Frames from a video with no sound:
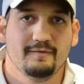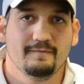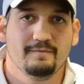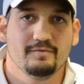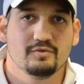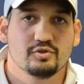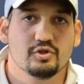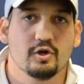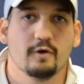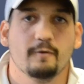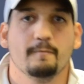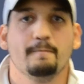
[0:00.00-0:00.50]

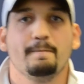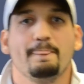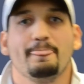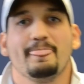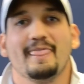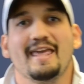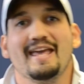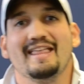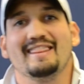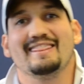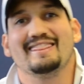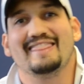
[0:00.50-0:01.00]
So
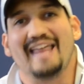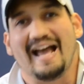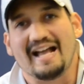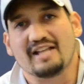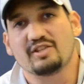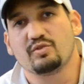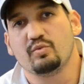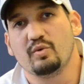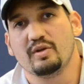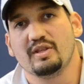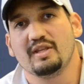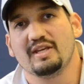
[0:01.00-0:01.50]

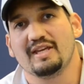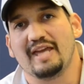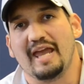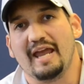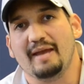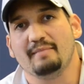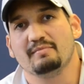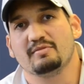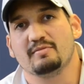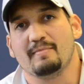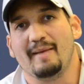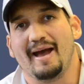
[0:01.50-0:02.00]
that's when the
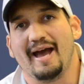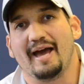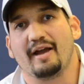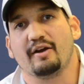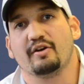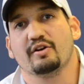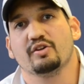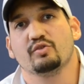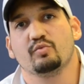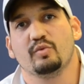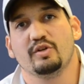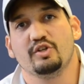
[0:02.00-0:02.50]
games
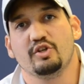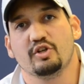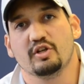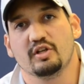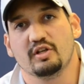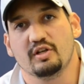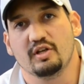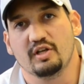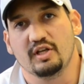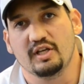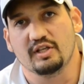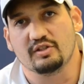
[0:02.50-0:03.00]
matter, is when you're
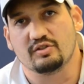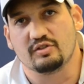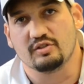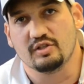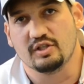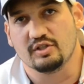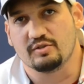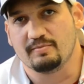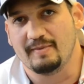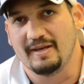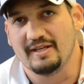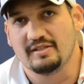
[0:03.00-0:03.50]
in, it's
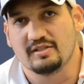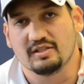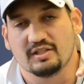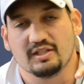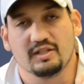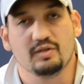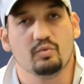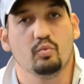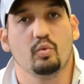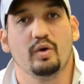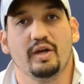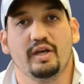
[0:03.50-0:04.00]

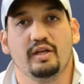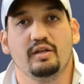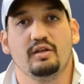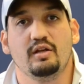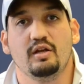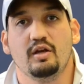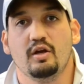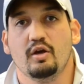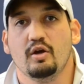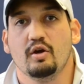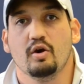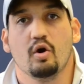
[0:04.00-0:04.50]
basically
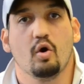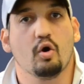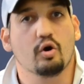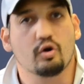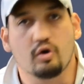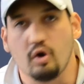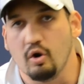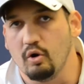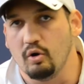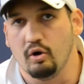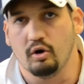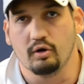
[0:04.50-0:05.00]
win or
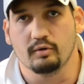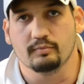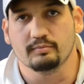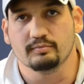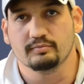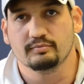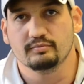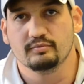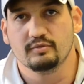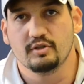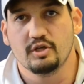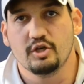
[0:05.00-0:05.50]
go home.
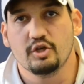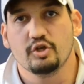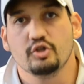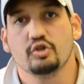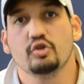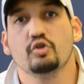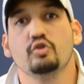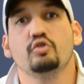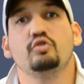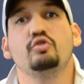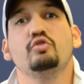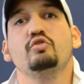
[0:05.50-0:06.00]

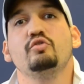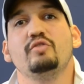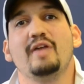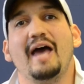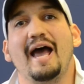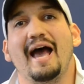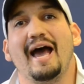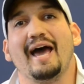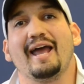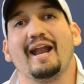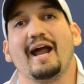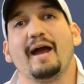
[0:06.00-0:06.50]
You do
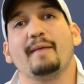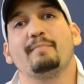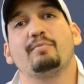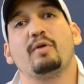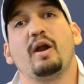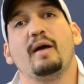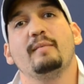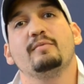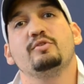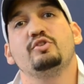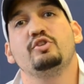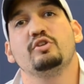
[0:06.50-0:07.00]
that, I
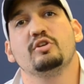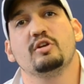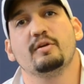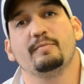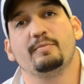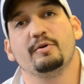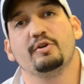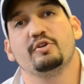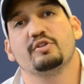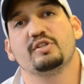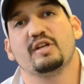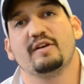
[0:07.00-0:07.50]
promise you're going to
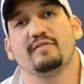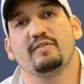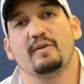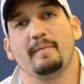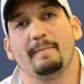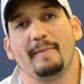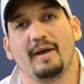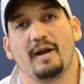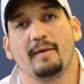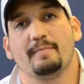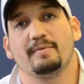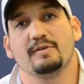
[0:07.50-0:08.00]
put yourself in a
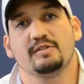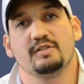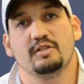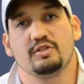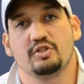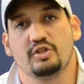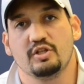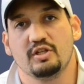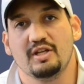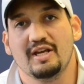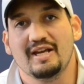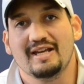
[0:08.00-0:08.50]
better
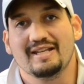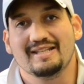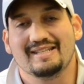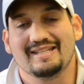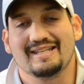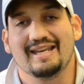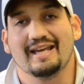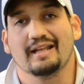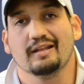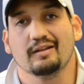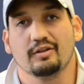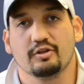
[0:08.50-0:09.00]
position to
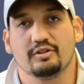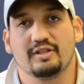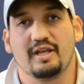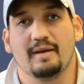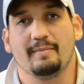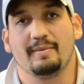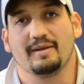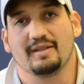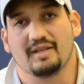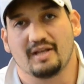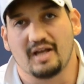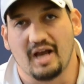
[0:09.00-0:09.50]
get looked at
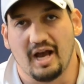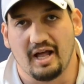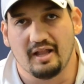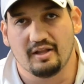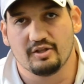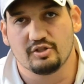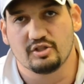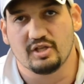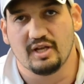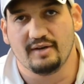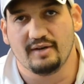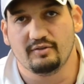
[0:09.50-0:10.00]
by the
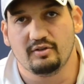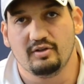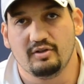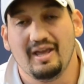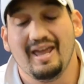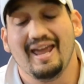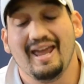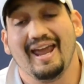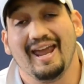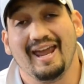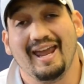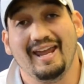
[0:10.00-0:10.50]
college level,
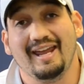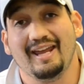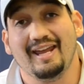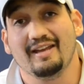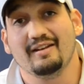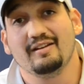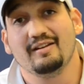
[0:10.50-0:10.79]
and